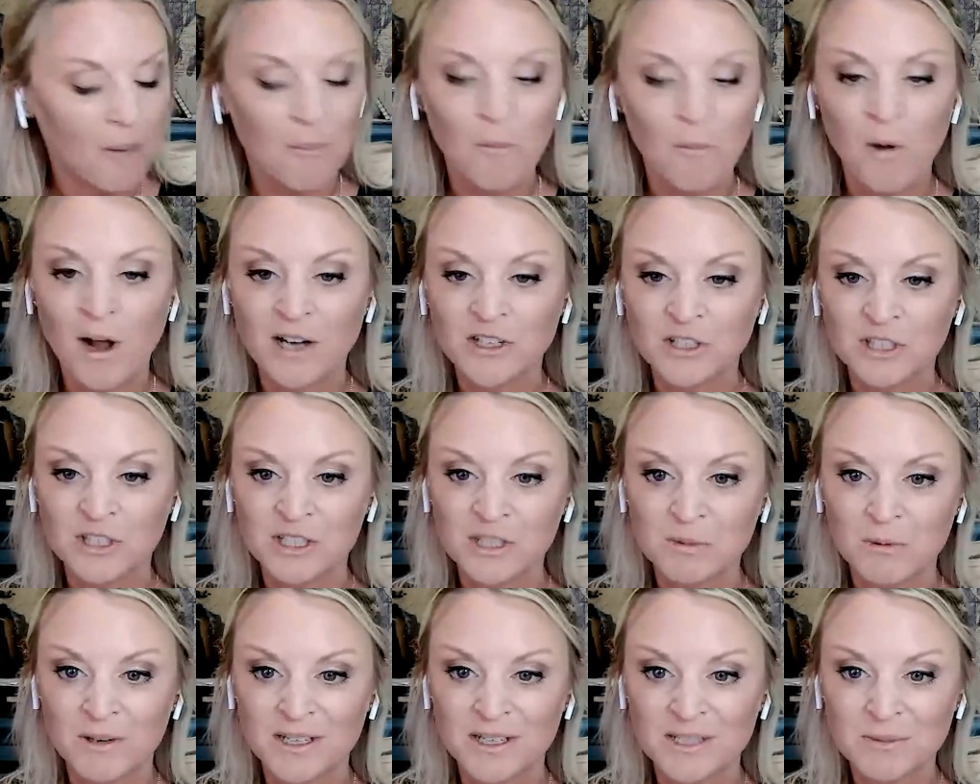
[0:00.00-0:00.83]
watch
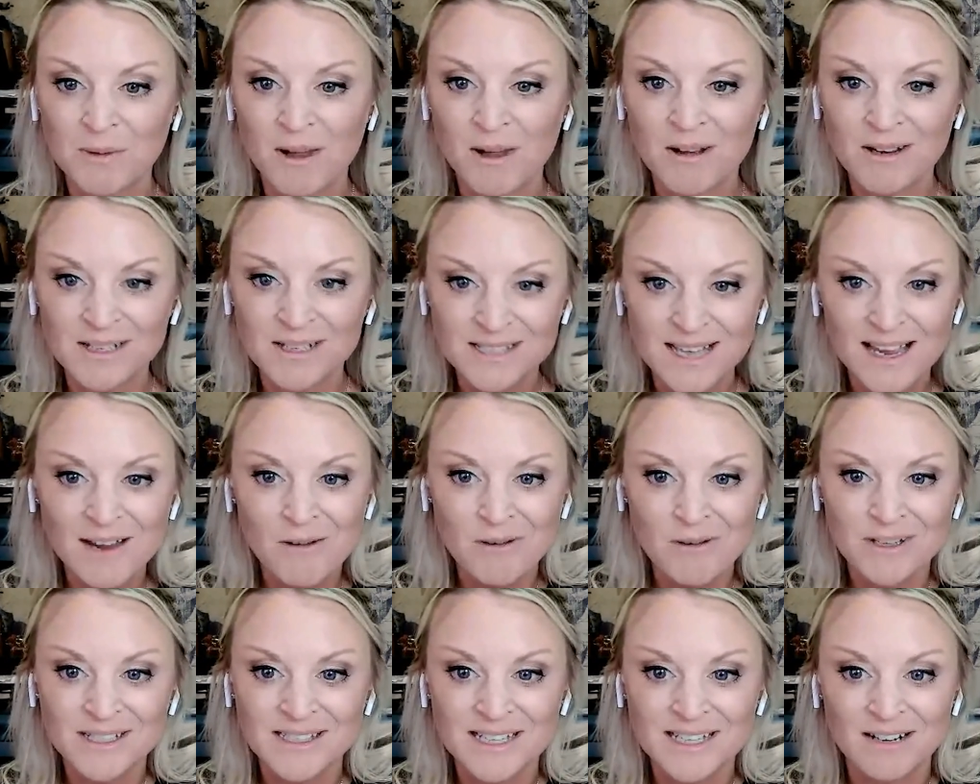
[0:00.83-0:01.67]
this one as well, because I
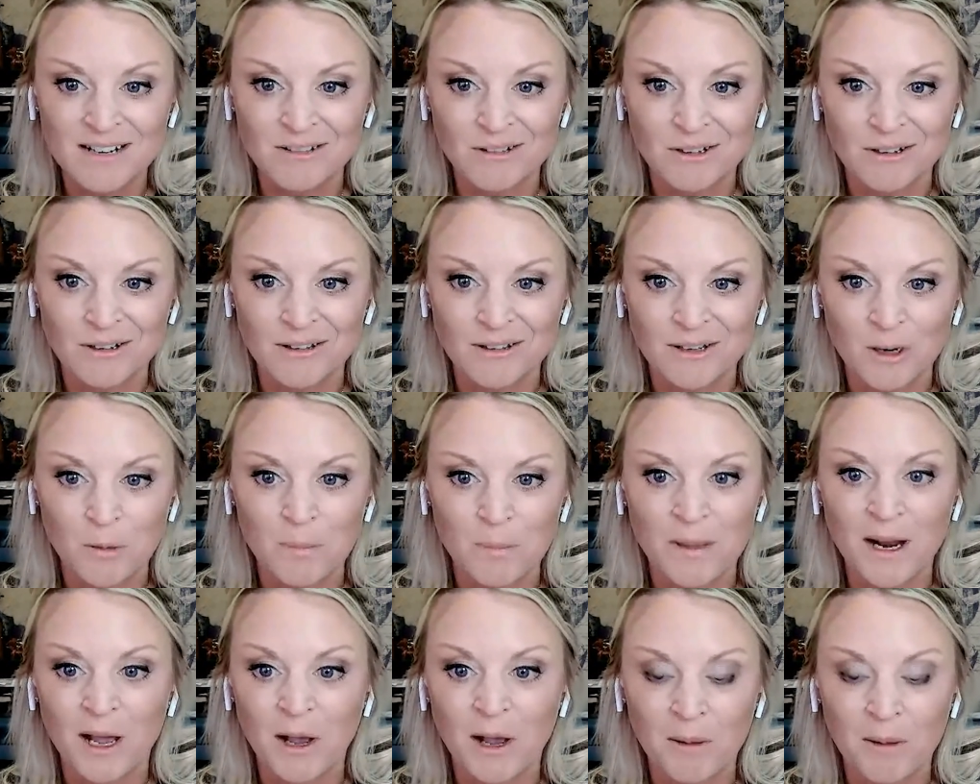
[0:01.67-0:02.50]
always need to learn a little
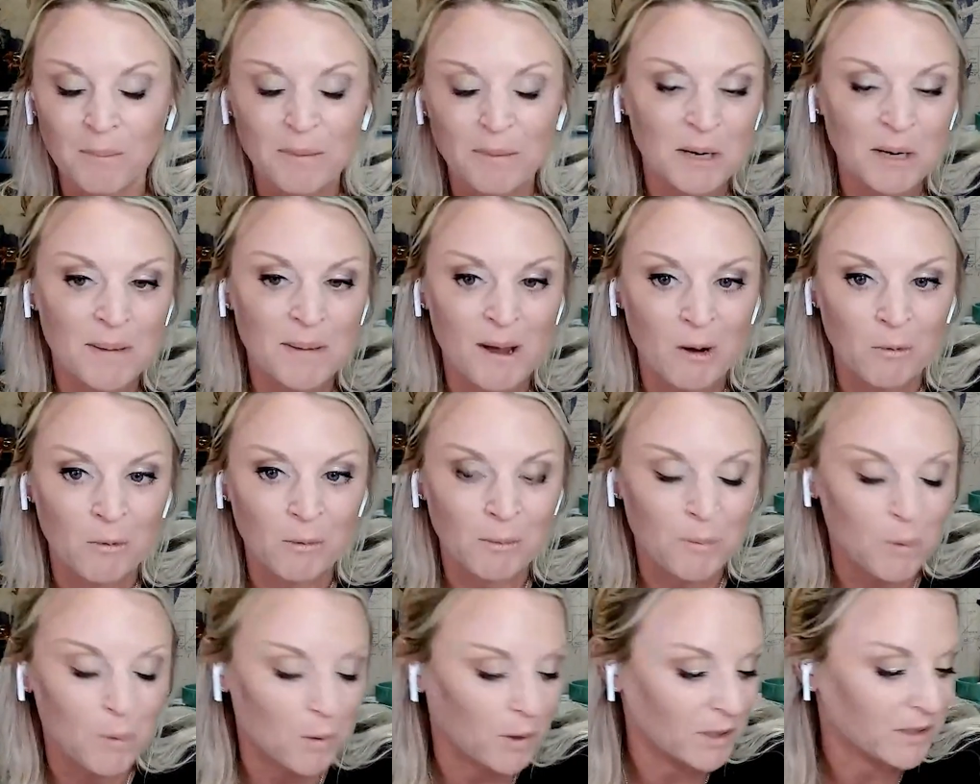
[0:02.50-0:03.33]
bit about
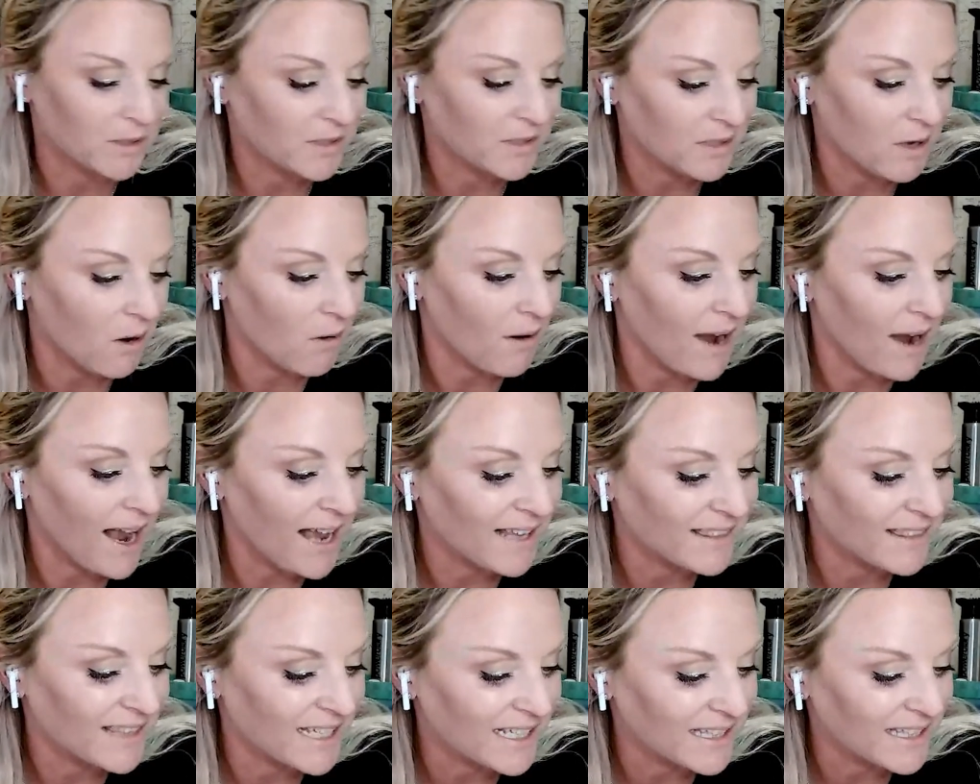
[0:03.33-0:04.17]
reports. So
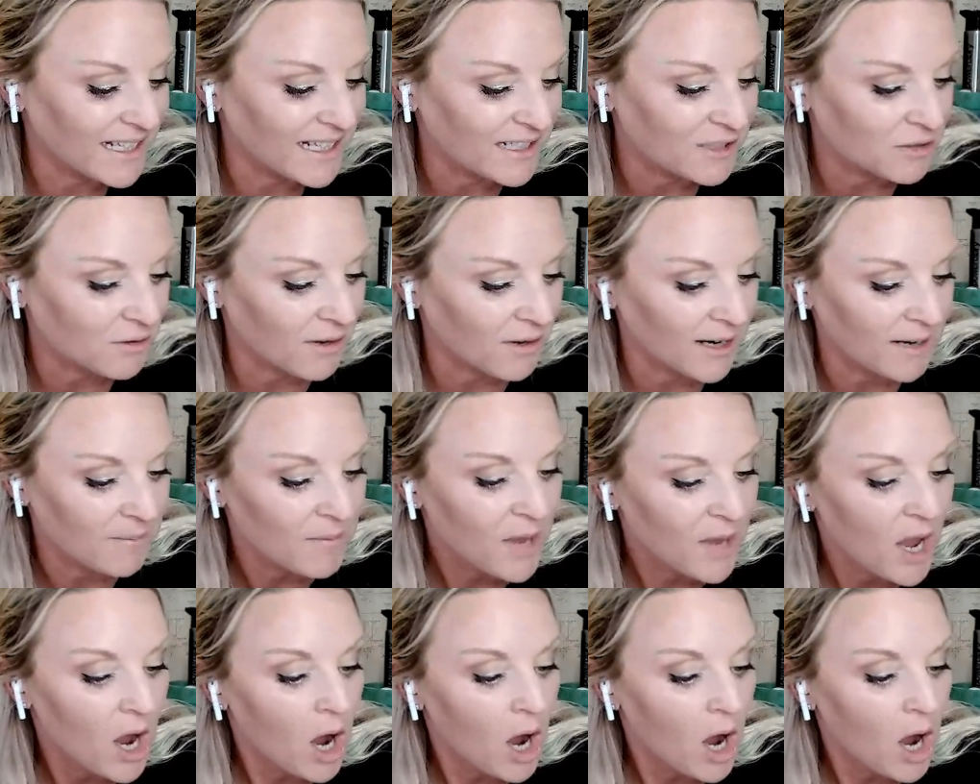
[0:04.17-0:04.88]
I think that's great.